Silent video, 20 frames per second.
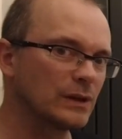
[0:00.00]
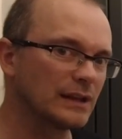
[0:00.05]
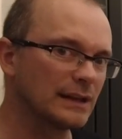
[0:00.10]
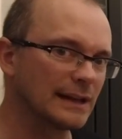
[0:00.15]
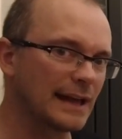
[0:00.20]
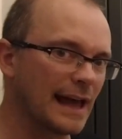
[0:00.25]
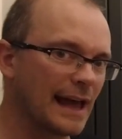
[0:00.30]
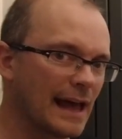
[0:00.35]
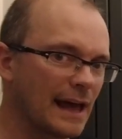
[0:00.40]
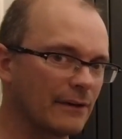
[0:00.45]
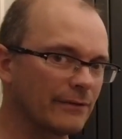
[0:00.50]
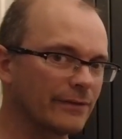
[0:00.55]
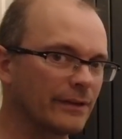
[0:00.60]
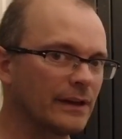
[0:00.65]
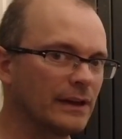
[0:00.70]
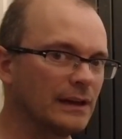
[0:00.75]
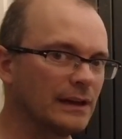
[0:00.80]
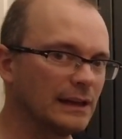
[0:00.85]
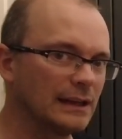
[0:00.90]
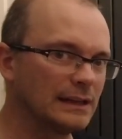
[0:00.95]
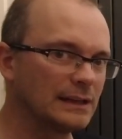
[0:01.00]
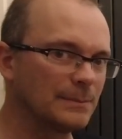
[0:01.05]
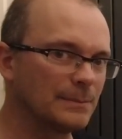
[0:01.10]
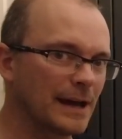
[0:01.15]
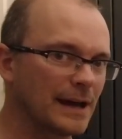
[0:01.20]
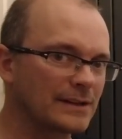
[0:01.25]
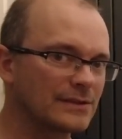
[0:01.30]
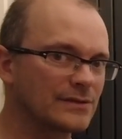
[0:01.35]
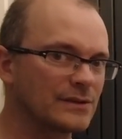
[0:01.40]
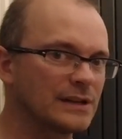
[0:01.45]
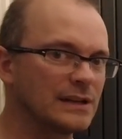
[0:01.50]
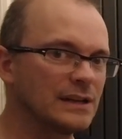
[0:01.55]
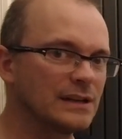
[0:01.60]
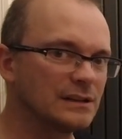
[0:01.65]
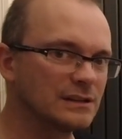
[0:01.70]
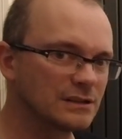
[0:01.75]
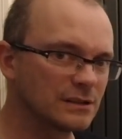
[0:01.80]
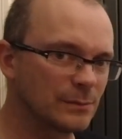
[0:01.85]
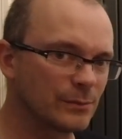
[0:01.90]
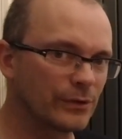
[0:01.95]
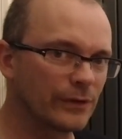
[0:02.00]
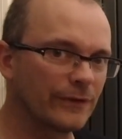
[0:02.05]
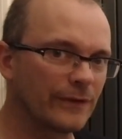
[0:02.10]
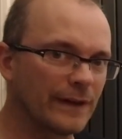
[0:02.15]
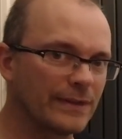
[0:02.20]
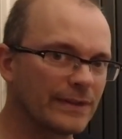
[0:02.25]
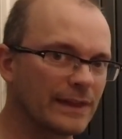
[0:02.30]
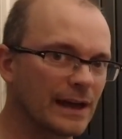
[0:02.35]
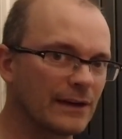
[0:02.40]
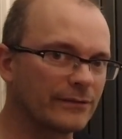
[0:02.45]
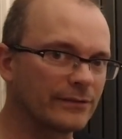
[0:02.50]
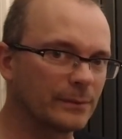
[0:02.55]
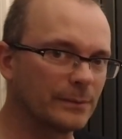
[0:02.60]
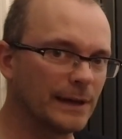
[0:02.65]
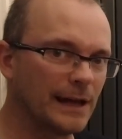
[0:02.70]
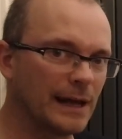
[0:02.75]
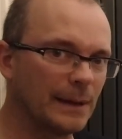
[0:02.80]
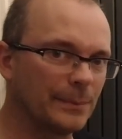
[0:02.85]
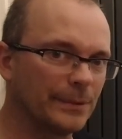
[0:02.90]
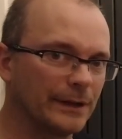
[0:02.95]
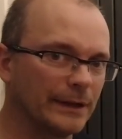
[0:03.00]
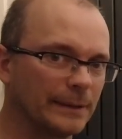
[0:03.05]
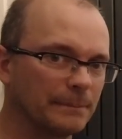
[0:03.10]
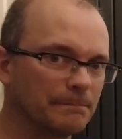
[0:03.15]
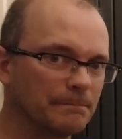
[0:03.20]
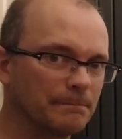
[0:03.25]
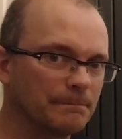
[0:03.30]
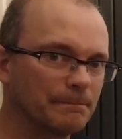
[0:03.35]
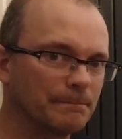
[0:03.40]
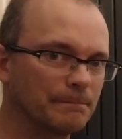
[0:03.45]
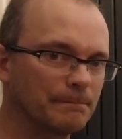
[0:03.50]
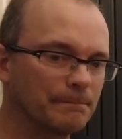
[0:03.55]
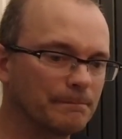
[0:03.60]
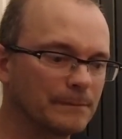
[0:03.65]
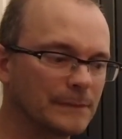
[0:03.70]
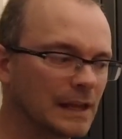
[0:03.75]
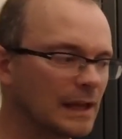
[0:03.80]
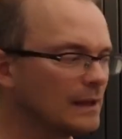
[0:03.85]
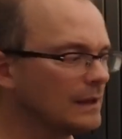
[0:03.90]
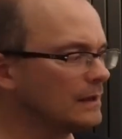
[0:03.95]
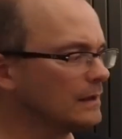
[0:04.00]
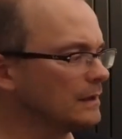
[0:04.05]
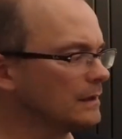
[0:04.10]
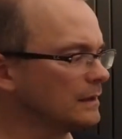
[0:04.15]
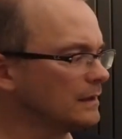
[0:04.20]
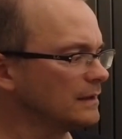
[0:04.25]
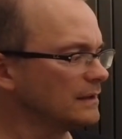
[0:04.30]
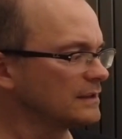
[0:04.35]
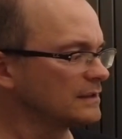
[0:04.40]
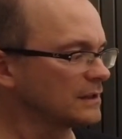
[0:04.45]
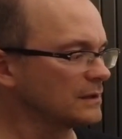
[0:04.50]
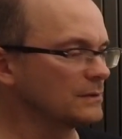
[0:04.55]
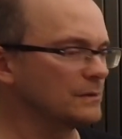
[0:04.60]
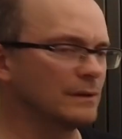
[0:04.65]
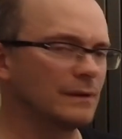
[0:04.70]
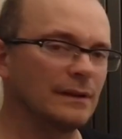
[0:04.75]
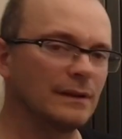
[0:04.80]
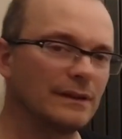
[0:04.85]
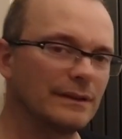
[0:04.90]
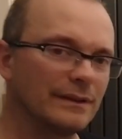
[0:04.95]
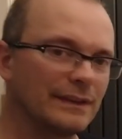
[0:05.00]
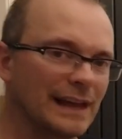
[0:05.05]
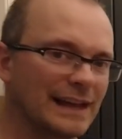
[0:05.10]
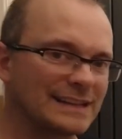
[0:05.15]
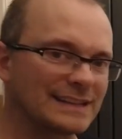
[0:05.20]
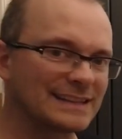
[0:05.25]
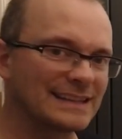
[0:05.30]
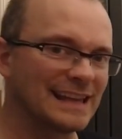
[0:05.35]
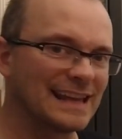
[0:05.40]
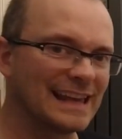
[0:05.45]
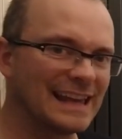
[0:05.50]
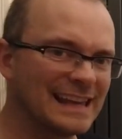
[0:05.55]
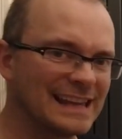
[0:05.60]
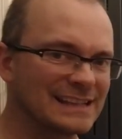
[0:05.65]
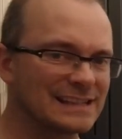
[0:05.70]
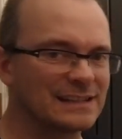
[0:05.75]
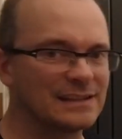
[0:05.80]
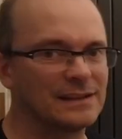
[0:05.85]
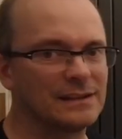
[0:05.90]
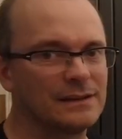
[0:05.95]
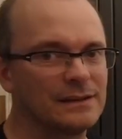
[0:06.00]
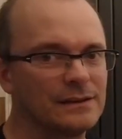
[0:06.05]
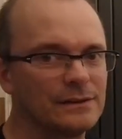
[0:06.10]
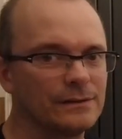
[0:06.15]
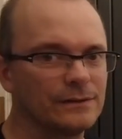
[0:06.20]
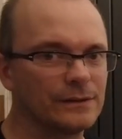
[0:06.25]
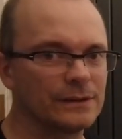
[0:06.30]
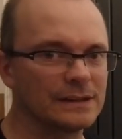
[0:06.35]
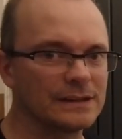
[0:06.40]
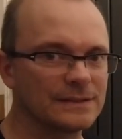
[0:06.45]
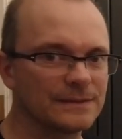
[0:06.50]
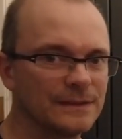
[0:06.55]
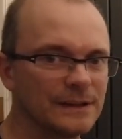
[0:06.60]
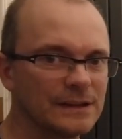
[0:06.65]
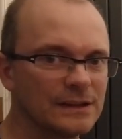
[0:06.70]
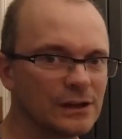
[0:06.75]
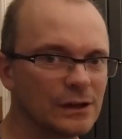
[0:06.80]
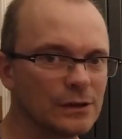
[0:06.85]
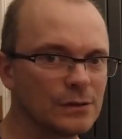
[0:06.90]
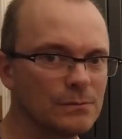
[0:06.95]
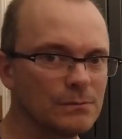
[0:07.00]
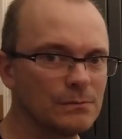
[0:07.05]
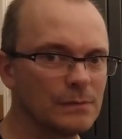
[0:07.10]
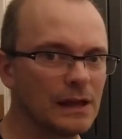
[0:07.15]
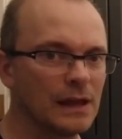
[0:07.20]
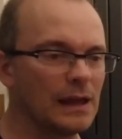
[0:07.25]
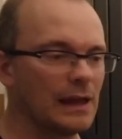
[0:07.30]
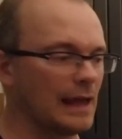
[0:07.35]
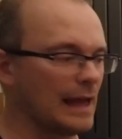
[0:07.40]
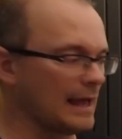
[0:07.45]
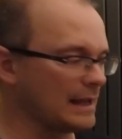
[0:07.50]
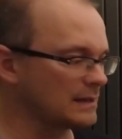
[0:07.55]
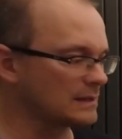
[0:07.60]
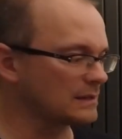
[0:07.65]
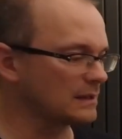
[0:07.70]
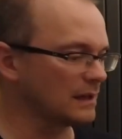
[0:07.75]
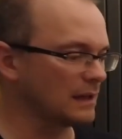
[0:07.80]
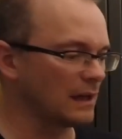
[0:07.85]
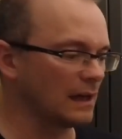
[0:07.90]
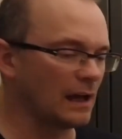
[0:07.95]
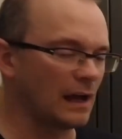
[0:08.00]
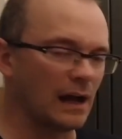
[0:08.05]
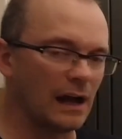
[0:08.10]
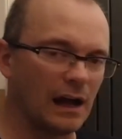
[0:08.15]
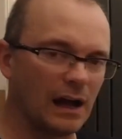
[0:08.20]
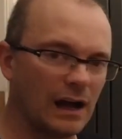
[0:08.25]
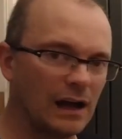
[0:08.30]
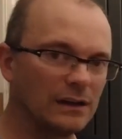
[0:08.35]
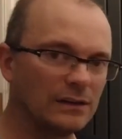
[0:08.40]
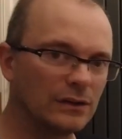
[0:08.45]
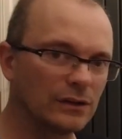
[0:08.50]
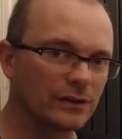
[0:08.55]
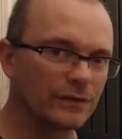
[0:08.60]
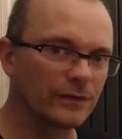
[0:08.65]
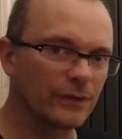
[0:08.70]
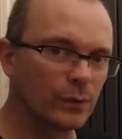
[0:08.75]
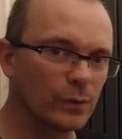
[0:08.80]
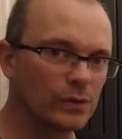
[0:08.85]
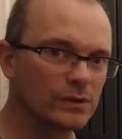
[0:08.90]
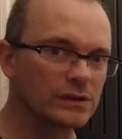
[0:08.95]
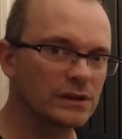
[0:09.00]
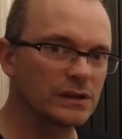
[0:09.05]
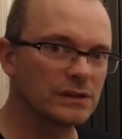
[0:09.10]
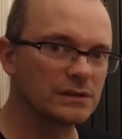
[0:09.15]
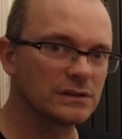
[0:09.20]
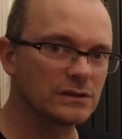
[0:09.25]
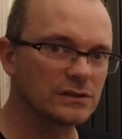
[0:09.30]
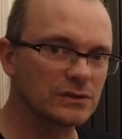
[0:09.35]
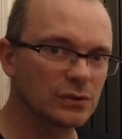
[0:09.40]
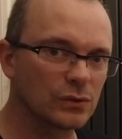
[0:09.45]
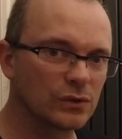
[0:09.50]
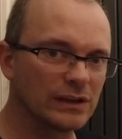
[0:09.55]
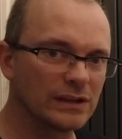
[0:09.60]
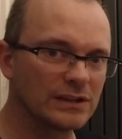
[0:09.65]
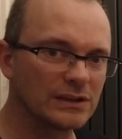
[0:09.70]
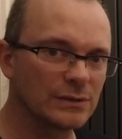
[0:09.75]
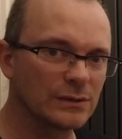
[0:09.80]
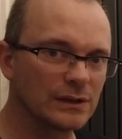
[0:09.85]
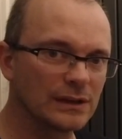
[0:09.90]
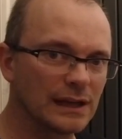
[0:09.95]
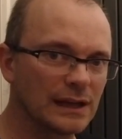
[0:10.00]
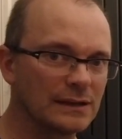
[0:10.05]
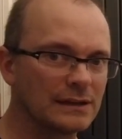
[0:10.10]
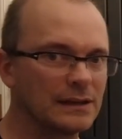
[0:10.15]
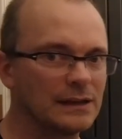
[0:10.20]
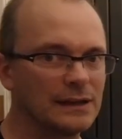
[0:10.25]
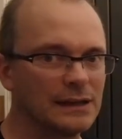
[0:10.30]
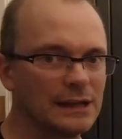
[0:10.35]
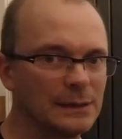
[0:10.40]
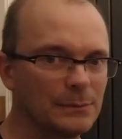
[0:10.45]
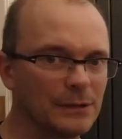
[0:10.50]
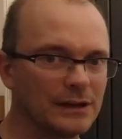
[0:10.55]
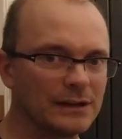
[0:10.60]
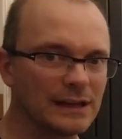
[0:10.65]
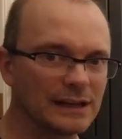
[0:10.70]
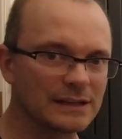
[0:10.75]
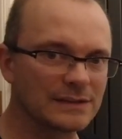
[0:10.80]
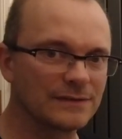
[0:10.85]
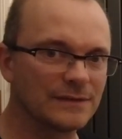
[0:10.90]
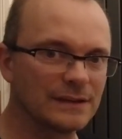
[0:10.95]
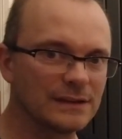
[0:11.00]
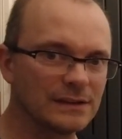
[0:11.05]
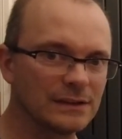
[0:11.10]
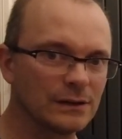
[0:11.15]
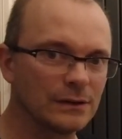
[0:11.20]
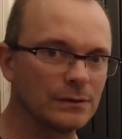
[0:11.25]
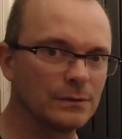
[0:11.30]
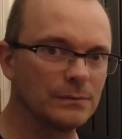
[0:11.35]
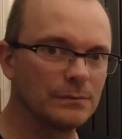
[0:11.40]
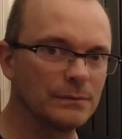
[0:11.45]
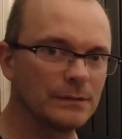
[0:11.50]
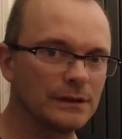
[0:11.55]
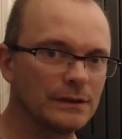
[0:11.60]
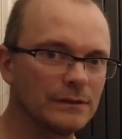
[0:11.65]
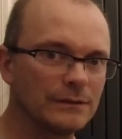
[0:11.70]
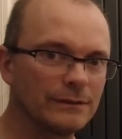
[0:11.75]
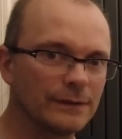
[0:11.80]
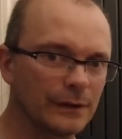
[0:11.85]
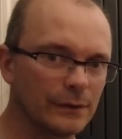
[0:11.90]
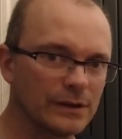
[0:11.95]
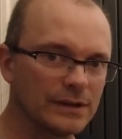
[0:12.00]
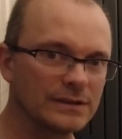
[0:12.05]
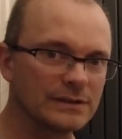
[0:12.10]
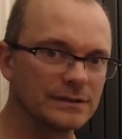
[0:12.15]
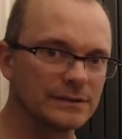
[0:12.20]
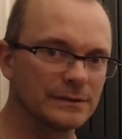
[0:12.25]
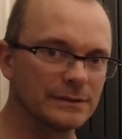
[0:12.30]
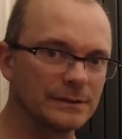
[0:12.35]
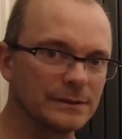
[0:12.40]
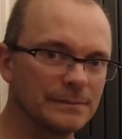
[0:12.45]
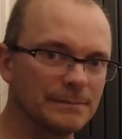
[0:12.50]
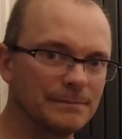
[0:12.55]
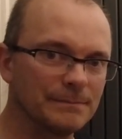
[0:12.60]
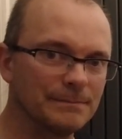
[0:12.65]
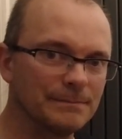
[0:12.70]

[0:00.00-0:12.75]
we can have in the battery to prevent that from happening. So that's it for this video, and I look forward to talking to you again in my next video very soon.